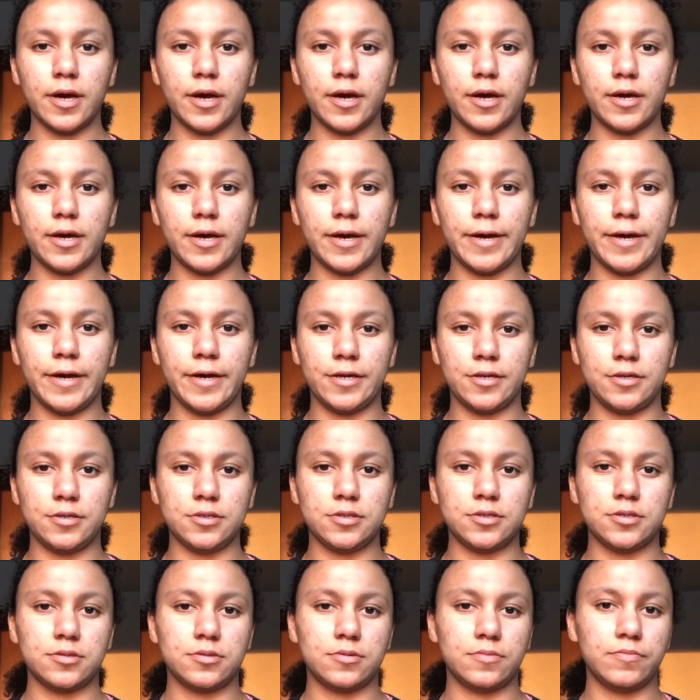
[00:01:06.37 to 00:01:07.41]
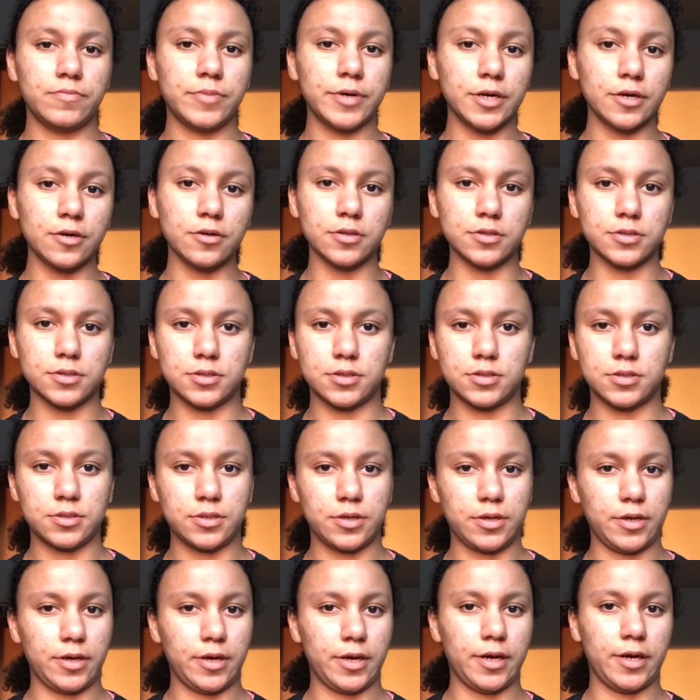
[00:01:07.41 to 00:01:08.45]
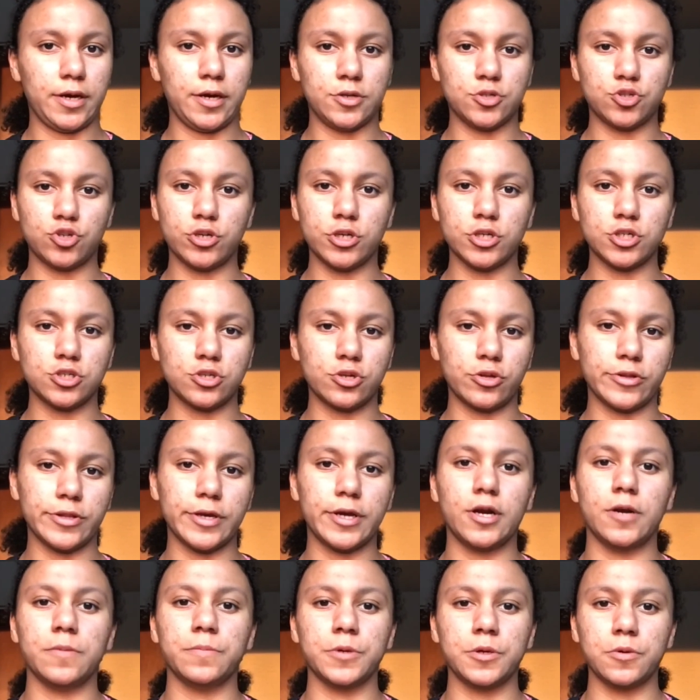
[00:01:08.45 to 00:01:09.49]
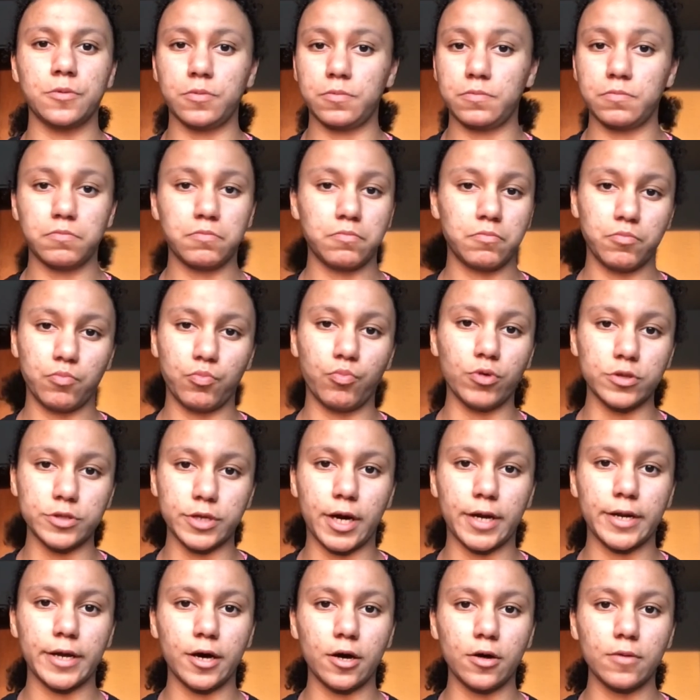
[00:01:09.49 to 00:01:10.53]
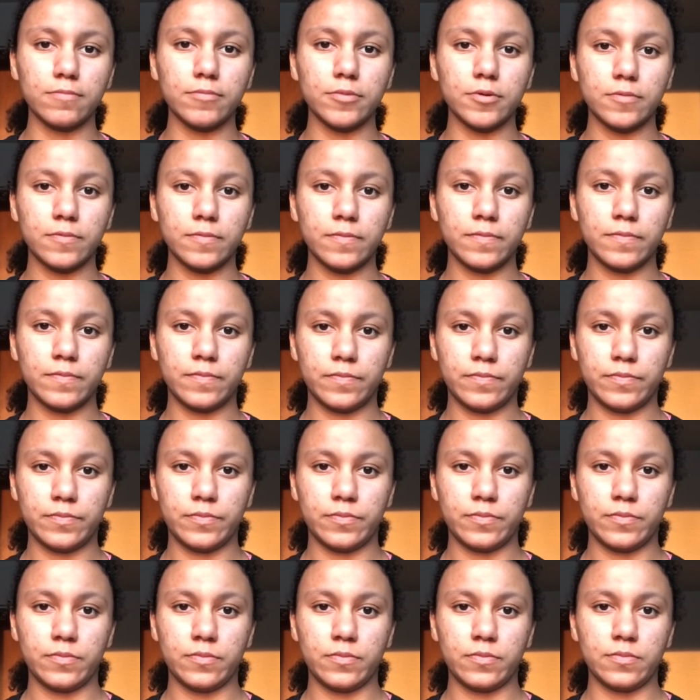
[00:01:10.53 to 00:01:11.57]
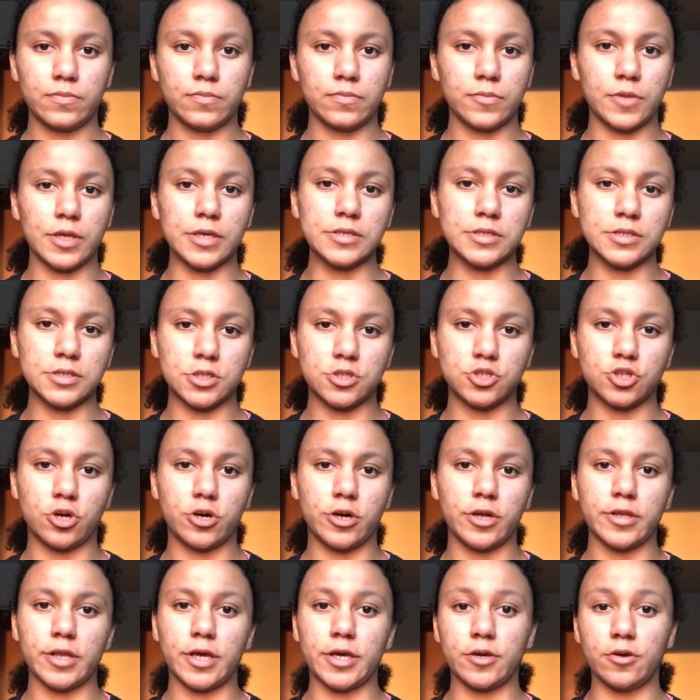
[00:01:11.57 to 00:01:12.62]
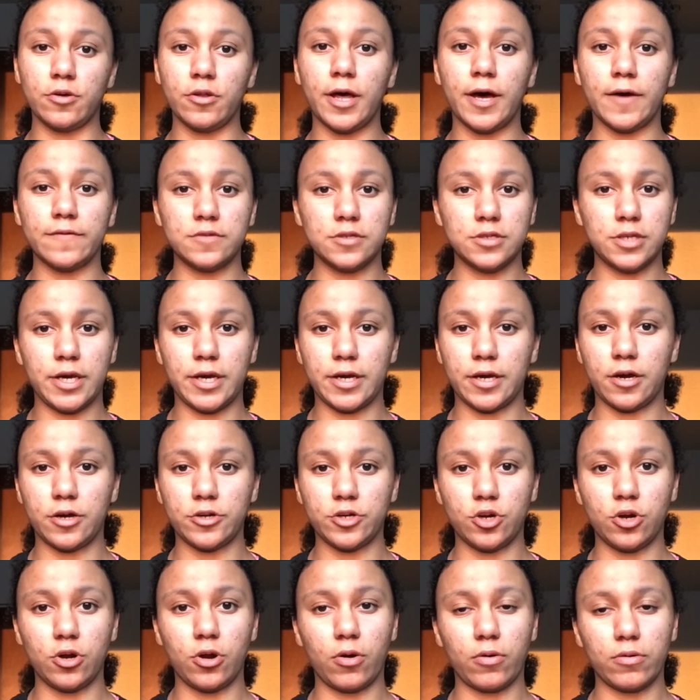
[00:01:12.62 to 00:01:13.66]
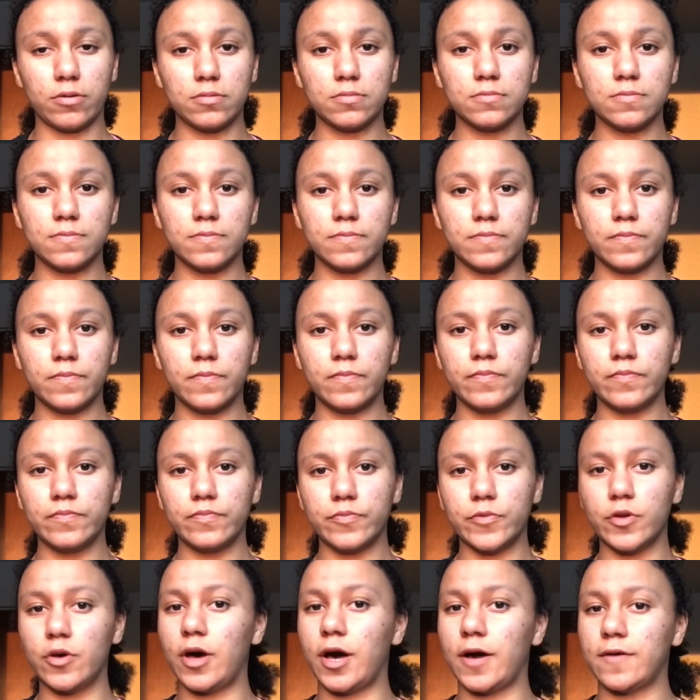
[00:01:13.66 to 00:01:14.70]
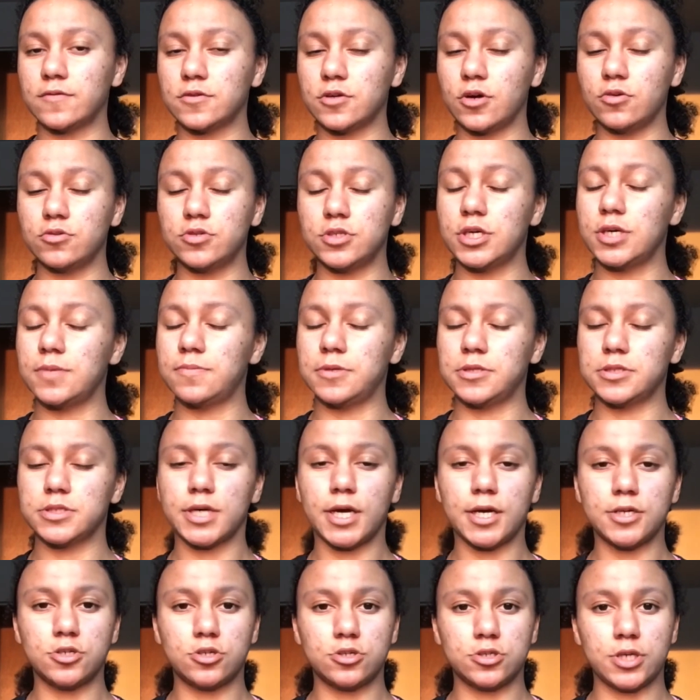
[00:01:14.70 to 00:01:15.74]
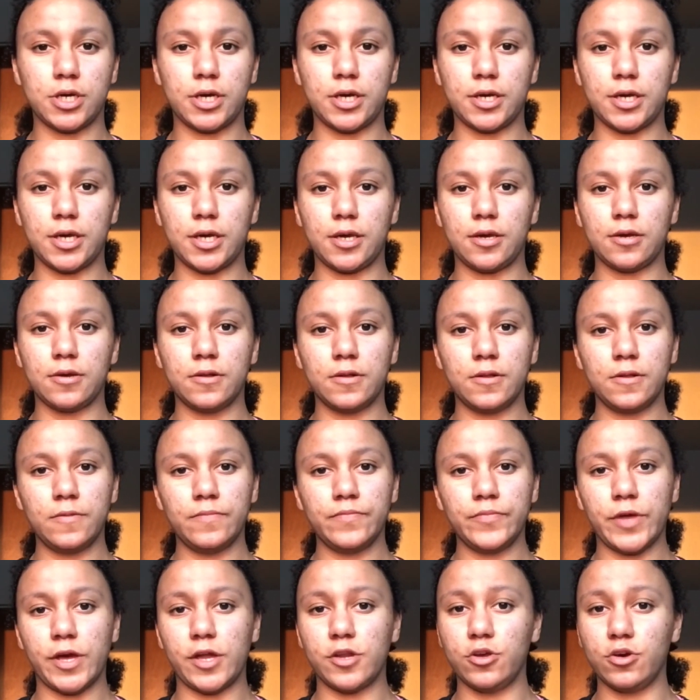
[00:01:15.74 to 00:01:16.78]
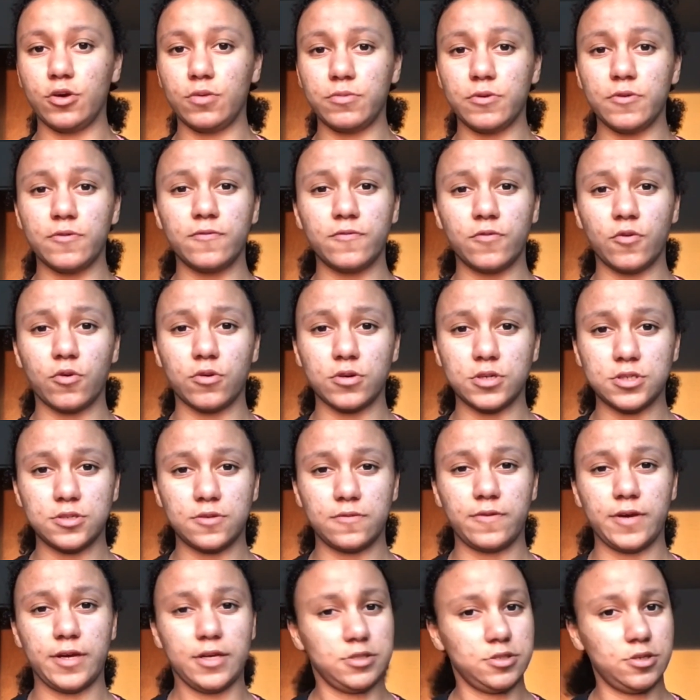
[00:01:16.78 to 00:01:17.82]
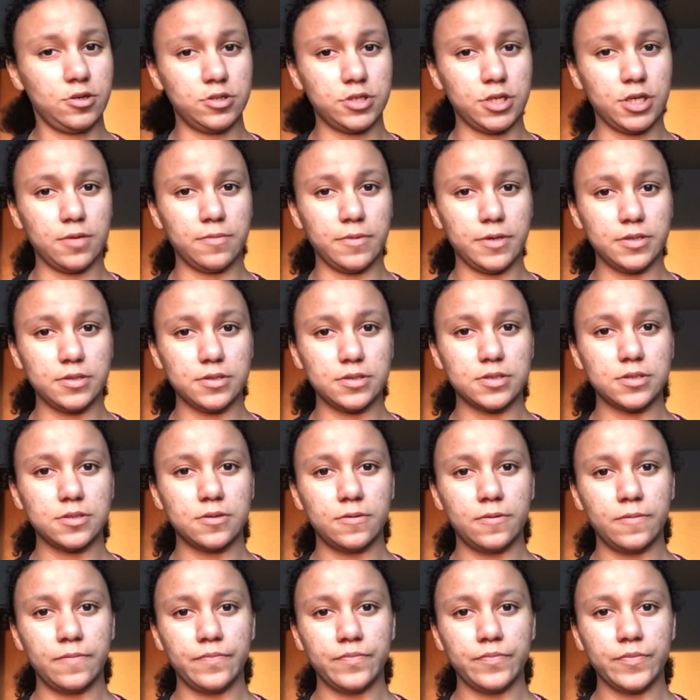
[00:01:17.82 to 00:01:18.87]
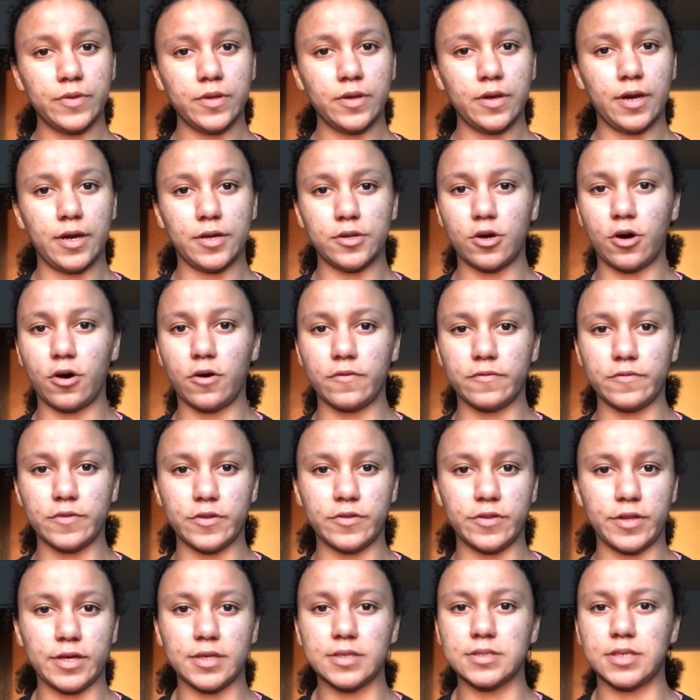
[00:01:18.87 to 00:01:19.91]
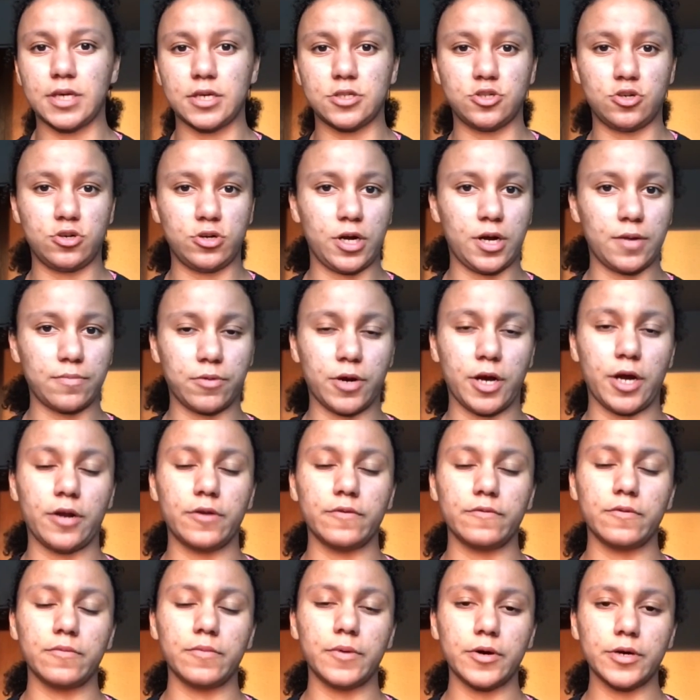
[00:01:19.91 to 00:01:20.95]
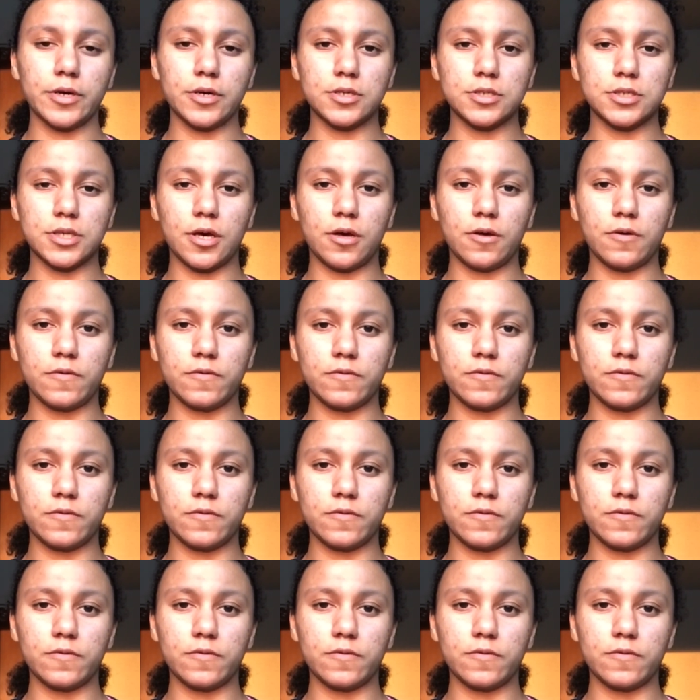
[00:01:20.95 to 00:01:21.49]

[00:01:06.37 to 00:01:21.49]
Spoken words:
And pills and traditional therapy will not help. This is a journey that you'll have to take on your own. You'll have to go deep inside your psyche, and you'll be forced to face your demons and all of the things that you're not proud of about yourself.